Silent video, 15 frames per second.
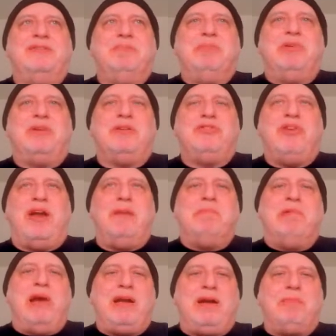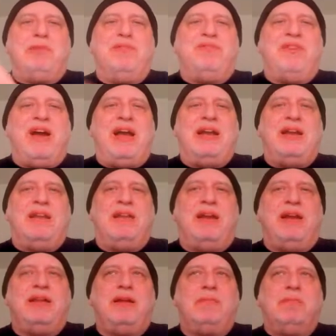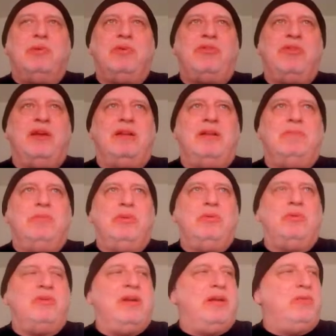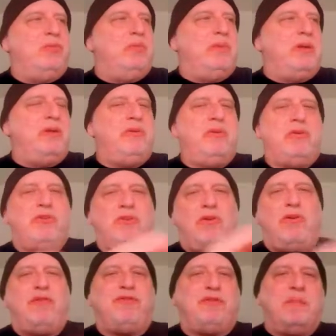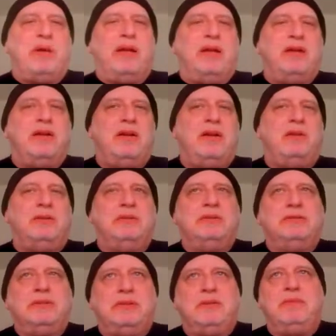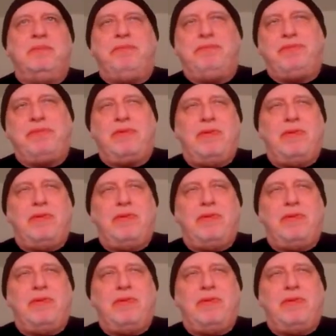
Booker tried to break up the fight, and then I think Boone said to him, you know, you're soft, man, you know, and